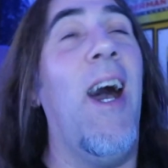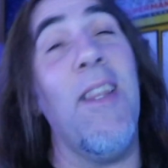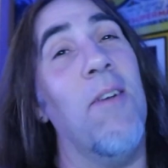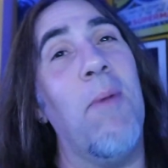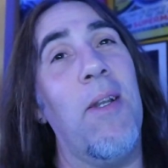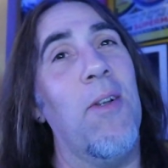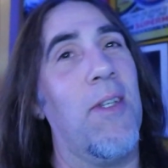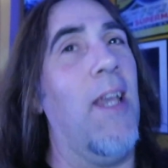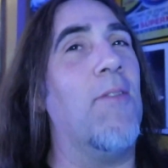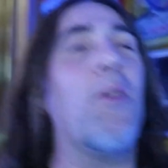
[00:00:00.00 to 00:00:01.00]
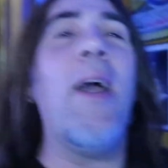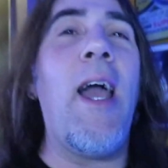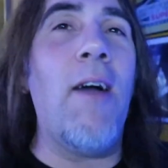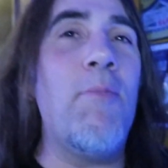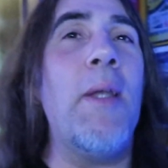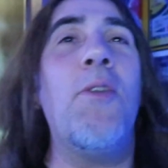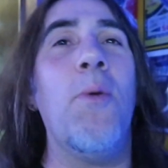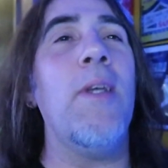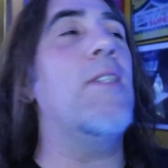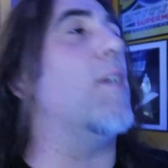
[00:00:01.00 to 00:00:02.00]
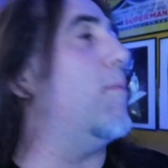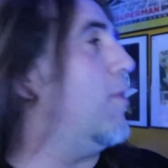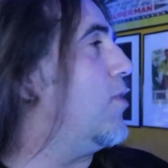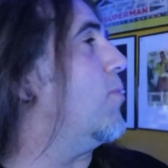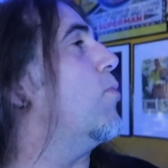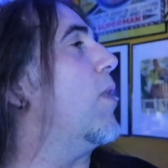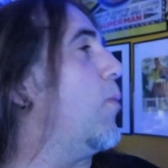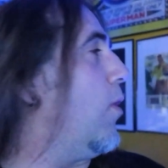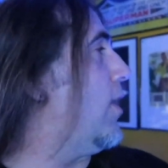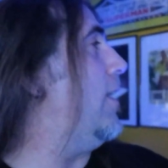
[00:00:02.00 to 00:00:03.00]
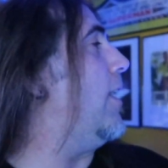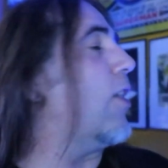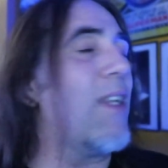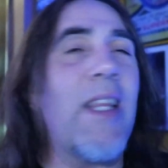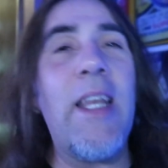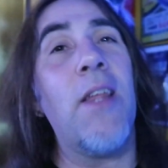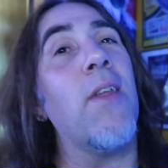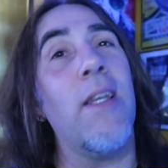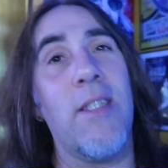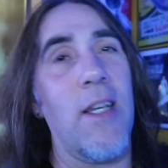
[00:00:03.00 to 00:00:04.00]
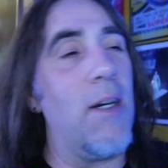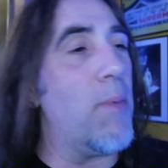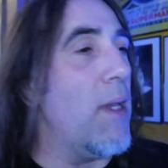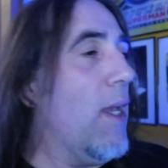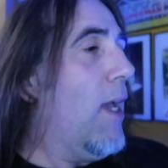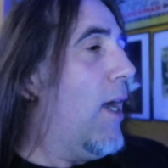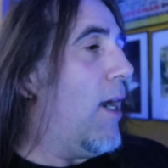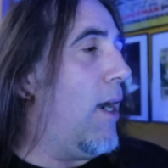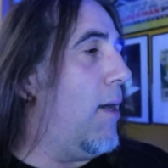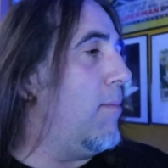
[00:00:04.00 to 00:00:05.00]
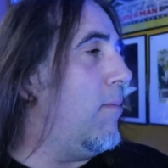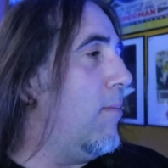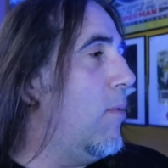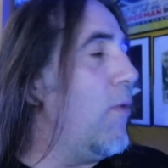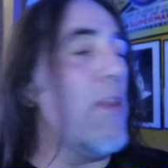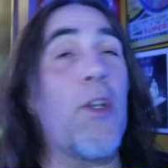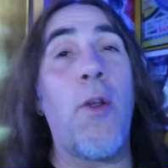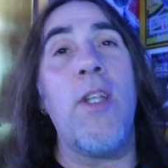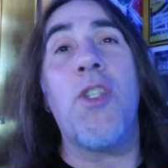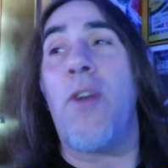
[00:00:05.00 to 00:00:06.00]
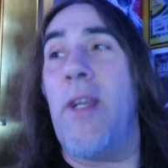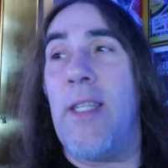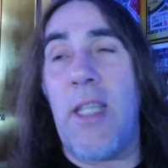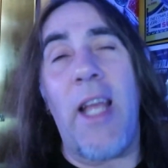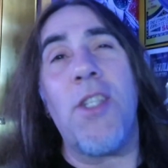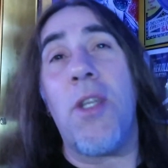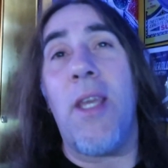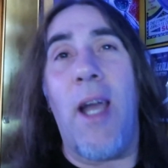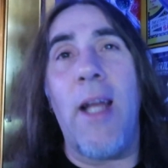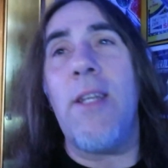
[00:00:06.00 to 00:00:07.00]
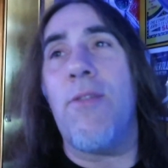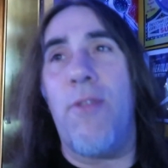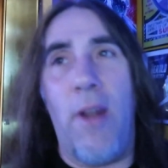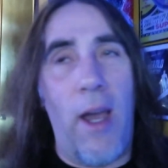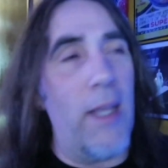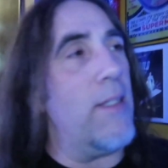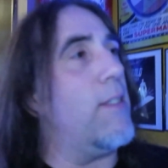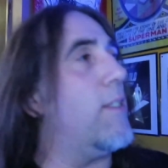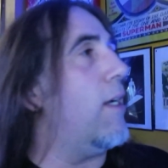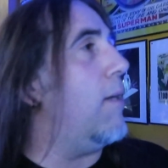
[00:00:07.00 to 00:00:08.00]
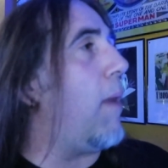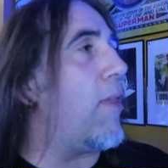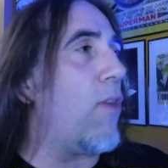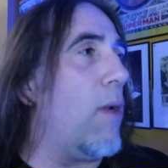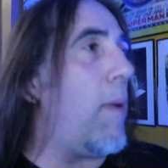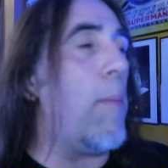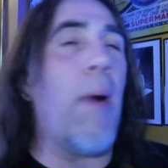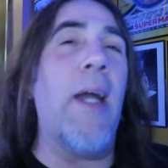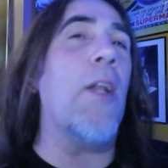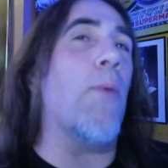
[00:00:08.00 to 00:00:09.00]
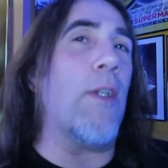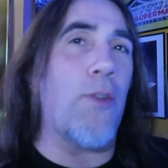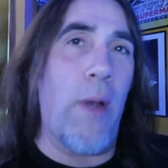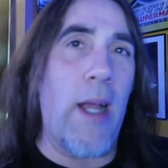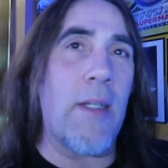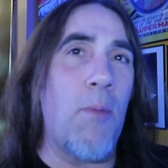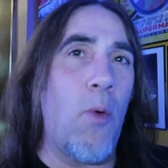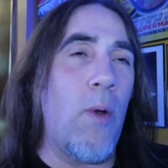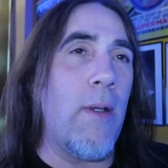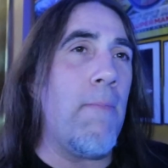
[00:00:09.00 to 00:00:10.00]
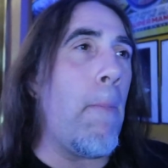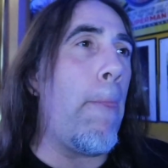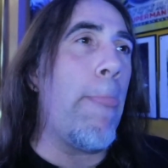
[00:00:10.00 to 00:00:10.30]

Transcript: I love my nerd cave. So I, I've been doing some some rework in here, cleaning things up. Um, moving the green screen is actually kind of nice. Um, I thought about buying a retractable one.